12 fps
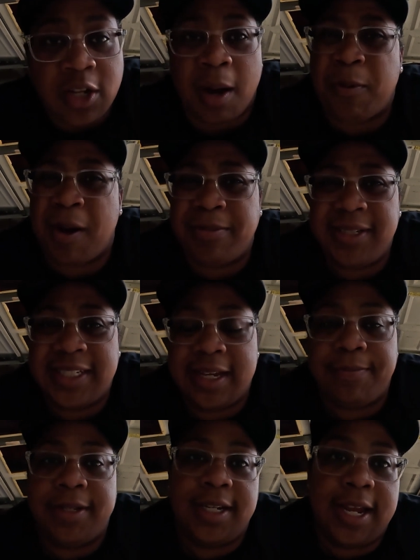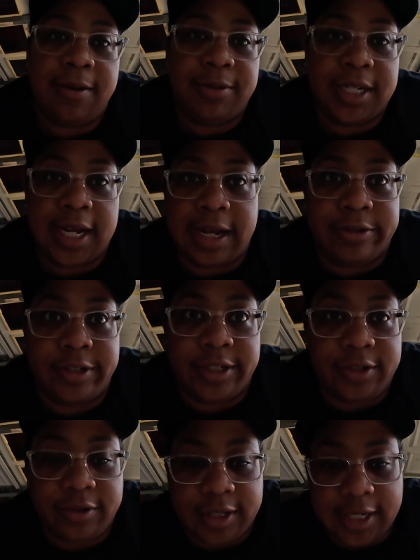I probably skipped a day and was like, I'll
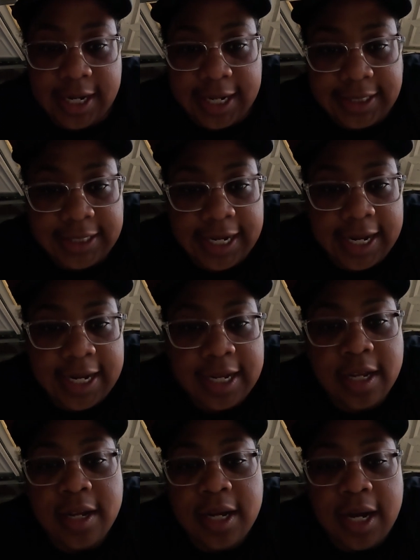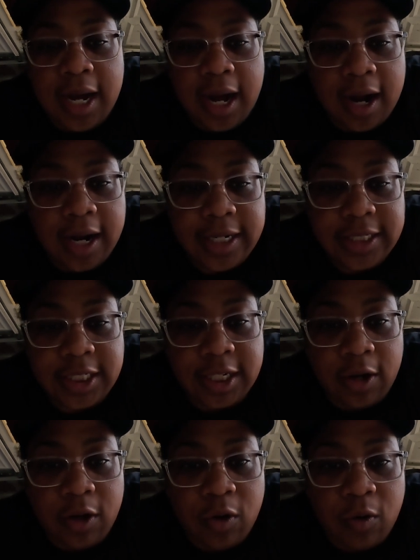just do it the next day. All right,
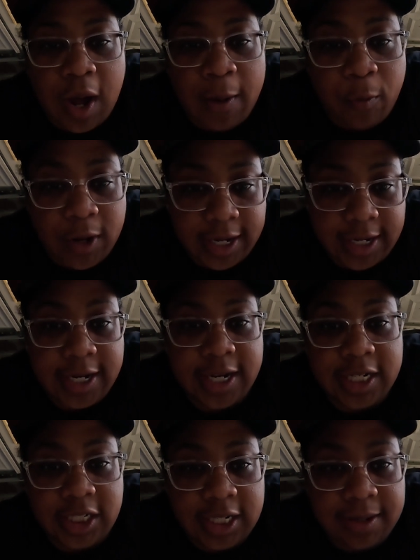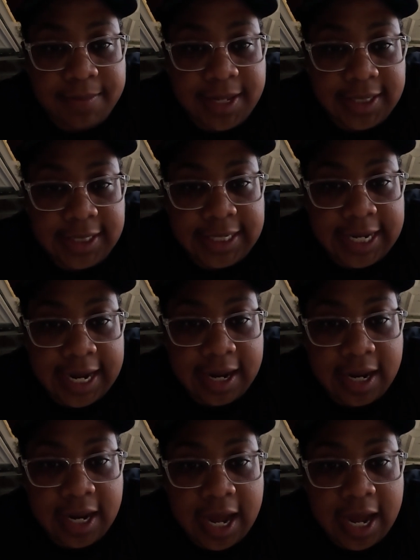so I went into the gym this day.